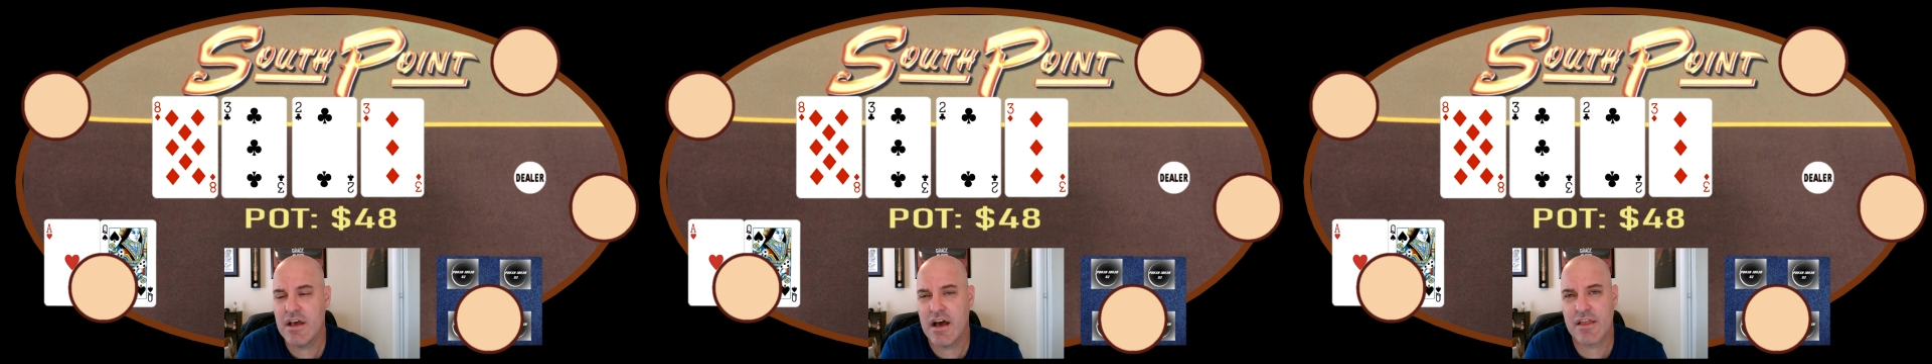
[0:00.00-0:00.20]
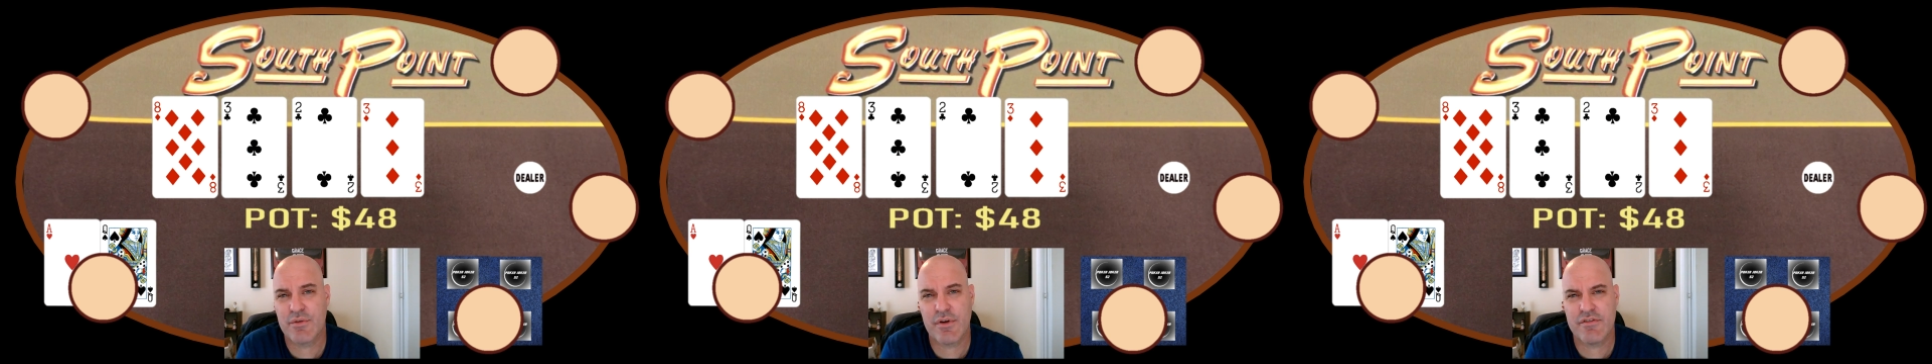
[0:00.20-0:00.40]

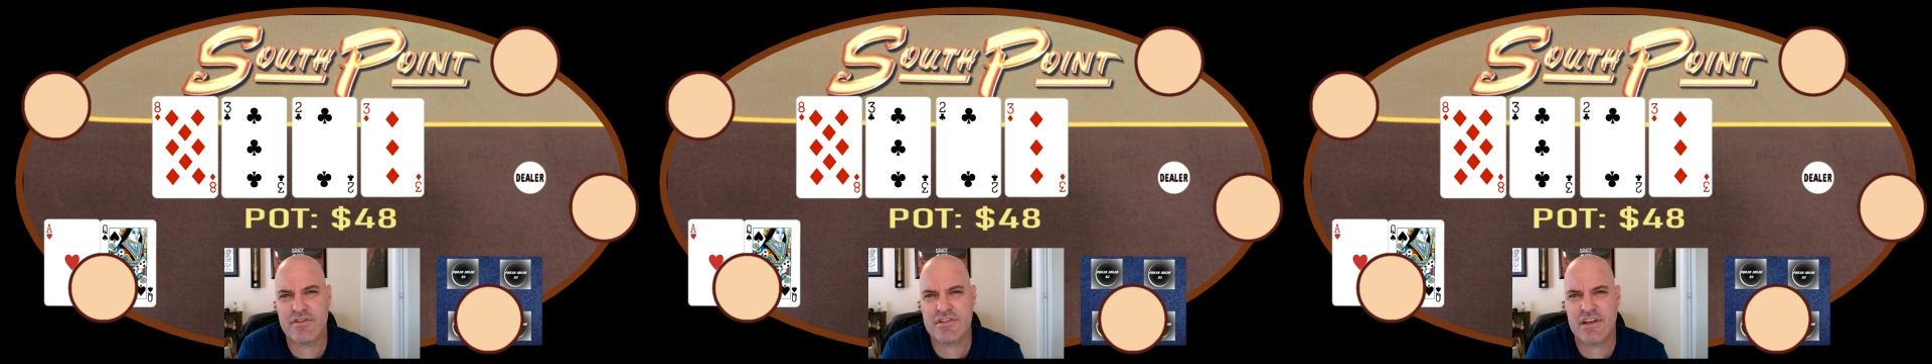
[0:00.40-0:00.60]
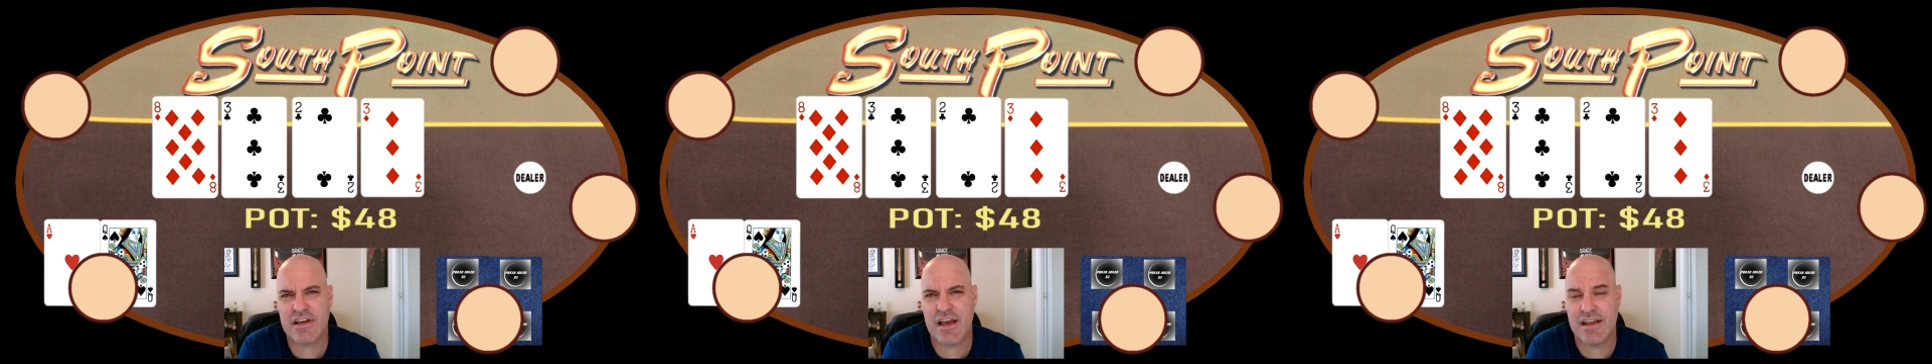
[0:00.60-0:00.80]
The
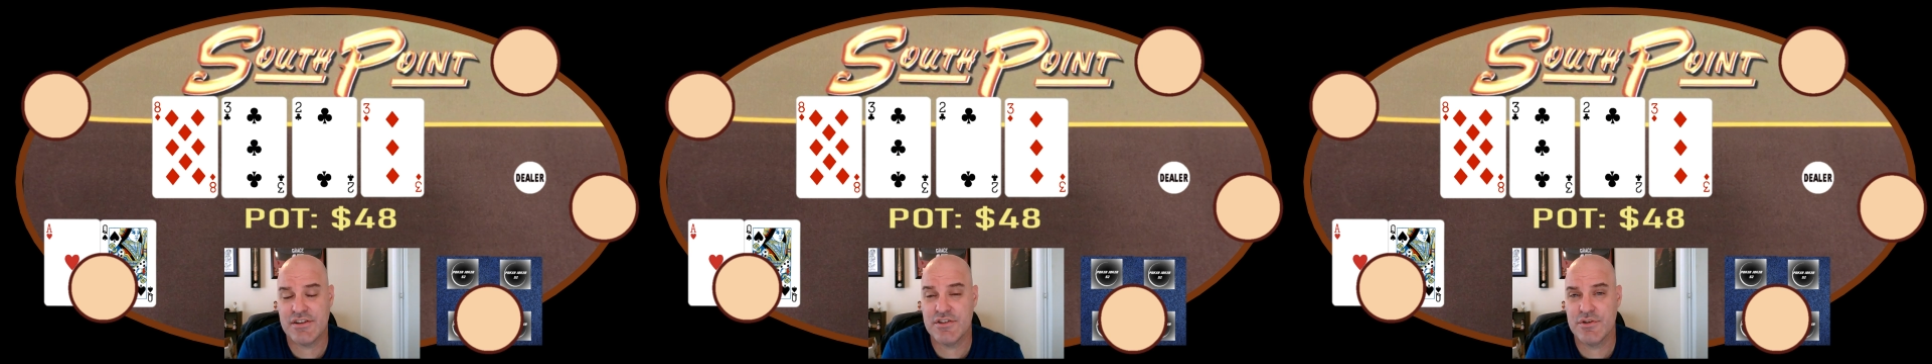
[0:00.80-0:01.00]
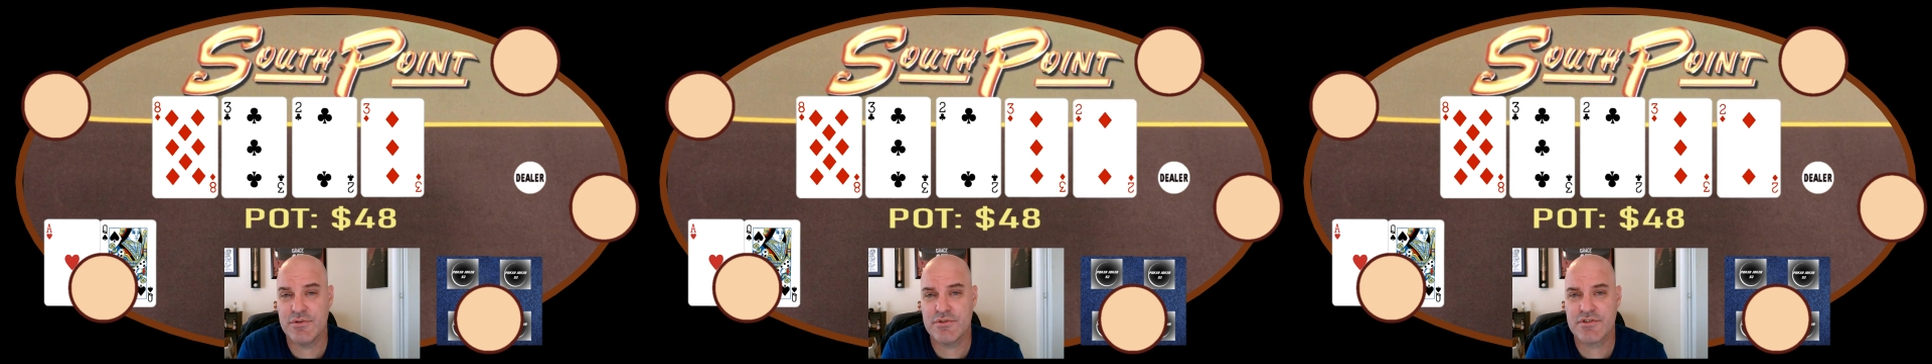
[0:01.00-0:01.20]
river's a
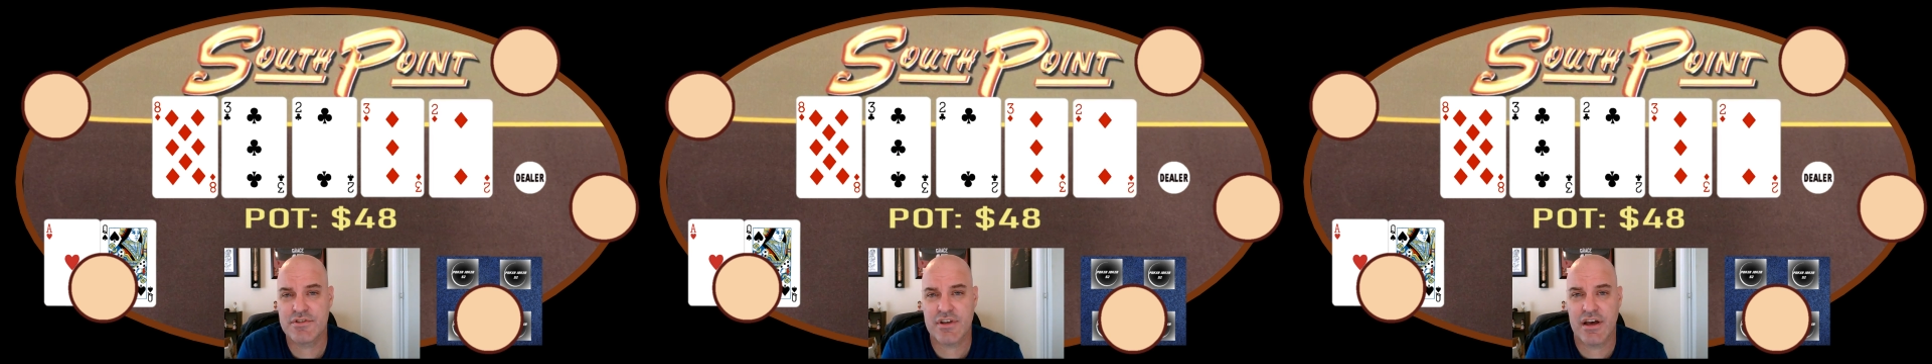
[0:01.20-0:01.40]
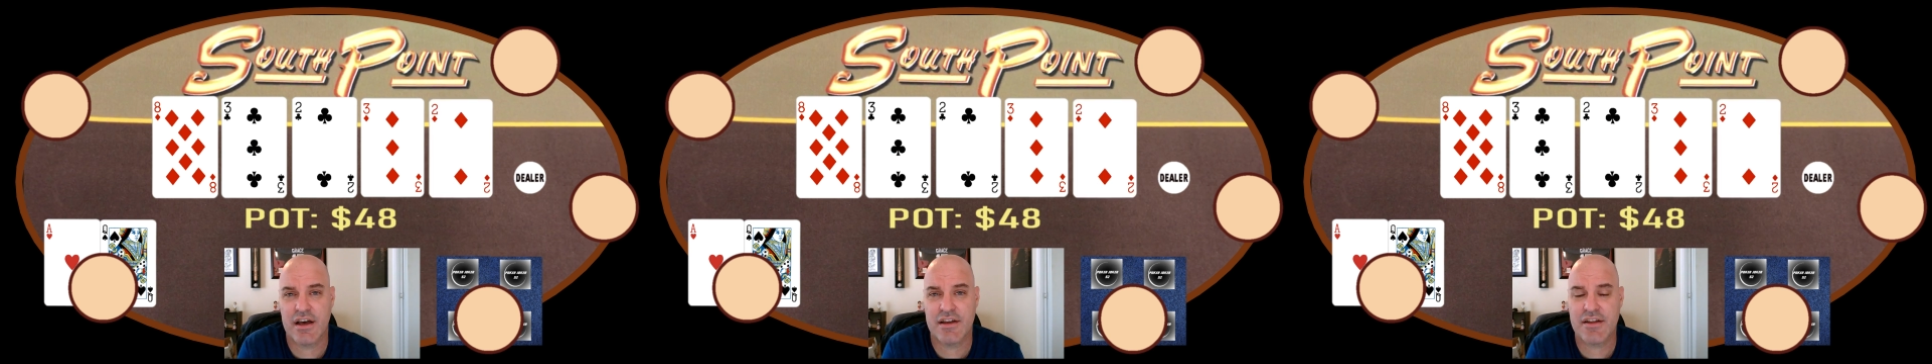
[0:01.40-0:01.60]
deuce,
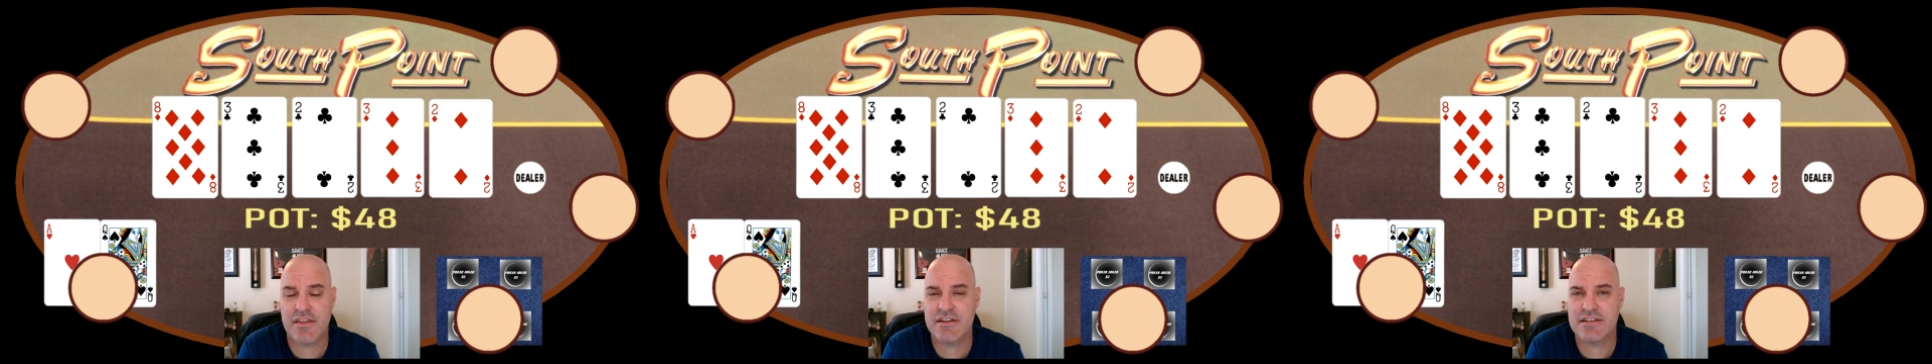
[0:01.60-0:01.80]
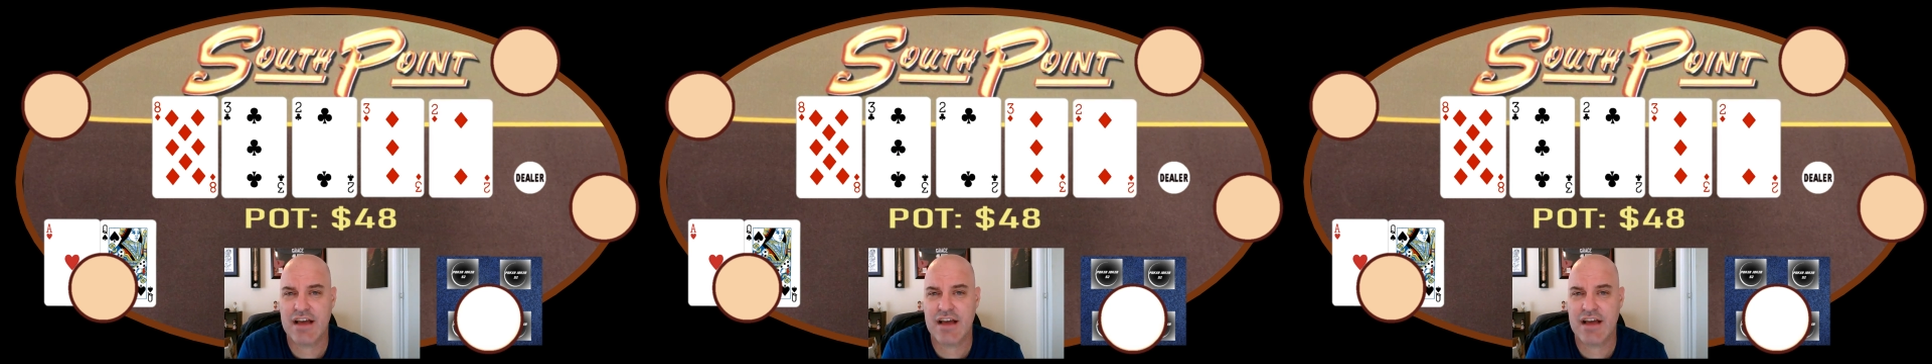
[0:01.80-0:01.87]
another